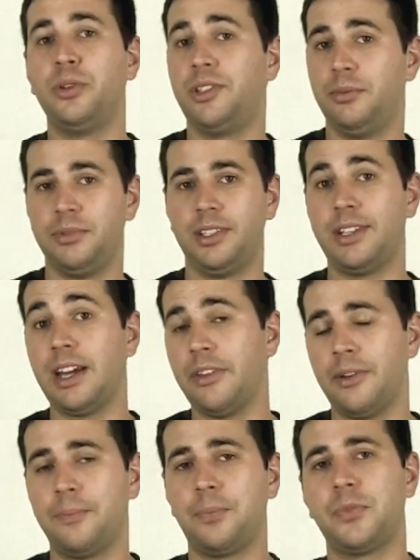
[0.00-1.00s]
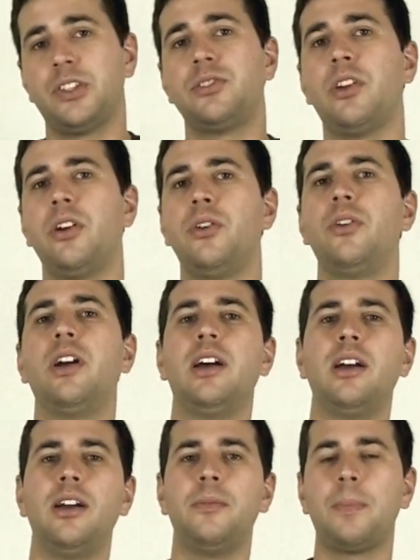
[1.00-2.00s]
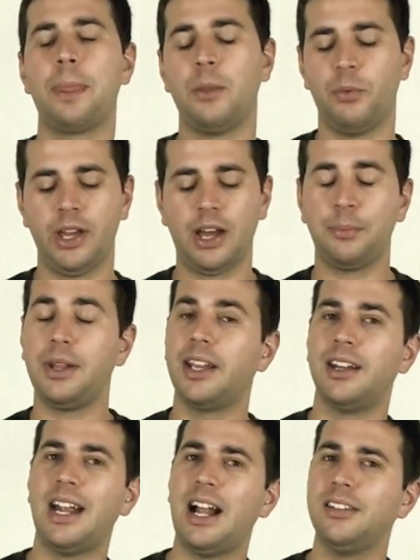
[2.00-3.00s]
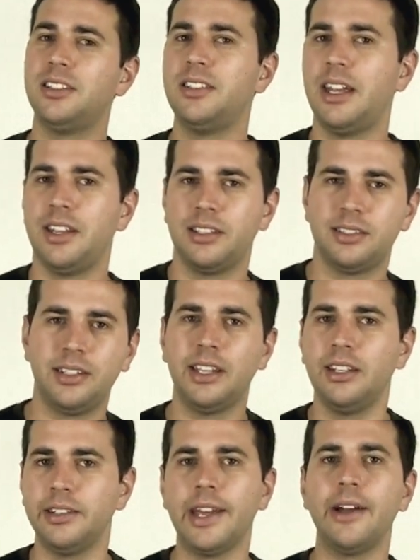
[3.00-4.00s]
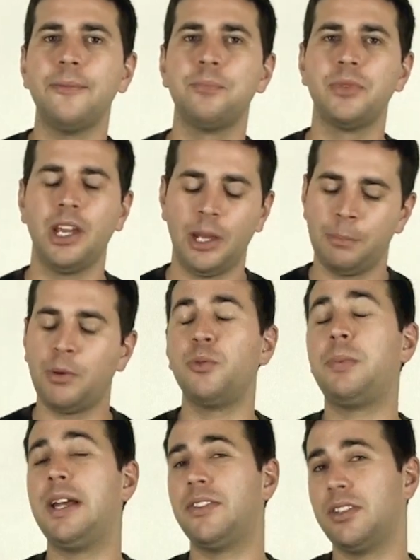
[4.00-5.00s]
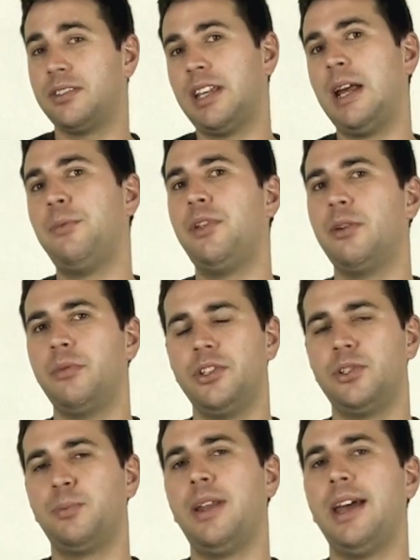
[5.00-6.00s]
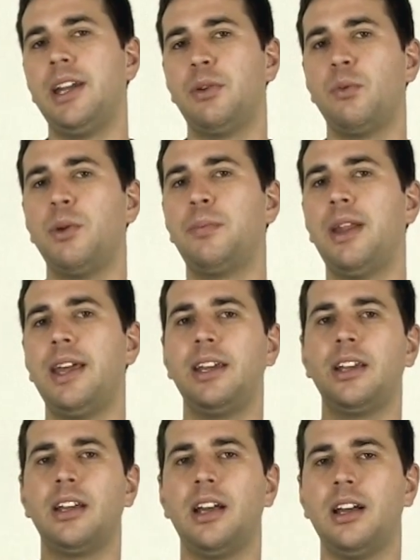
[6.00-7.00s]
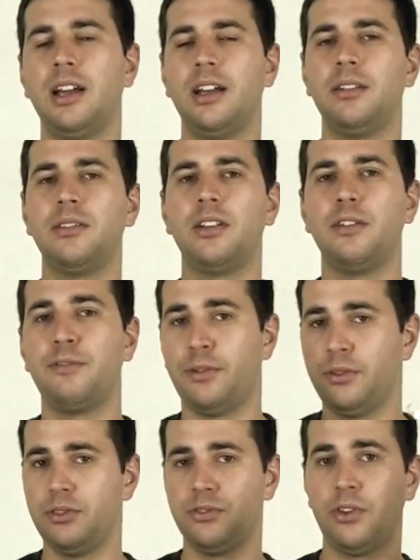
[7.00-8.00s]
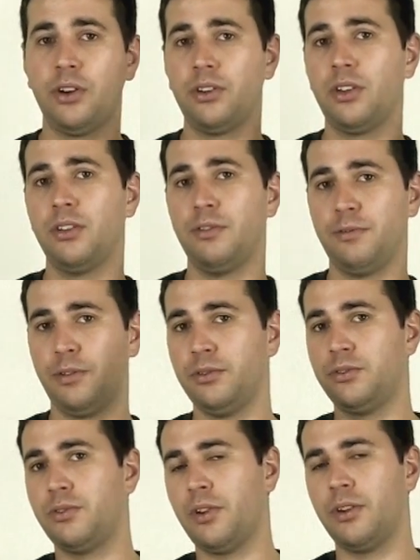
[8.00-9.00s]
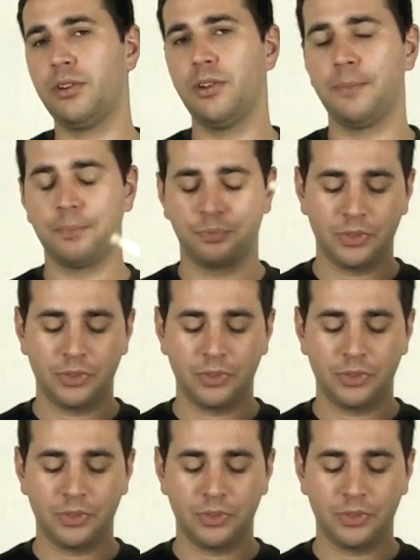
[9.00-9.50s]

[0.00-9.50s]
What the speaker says: put them together. So we are playing an alternating sticking now, but we're playing the same thing we just played. We're playing full stroke, downstroke,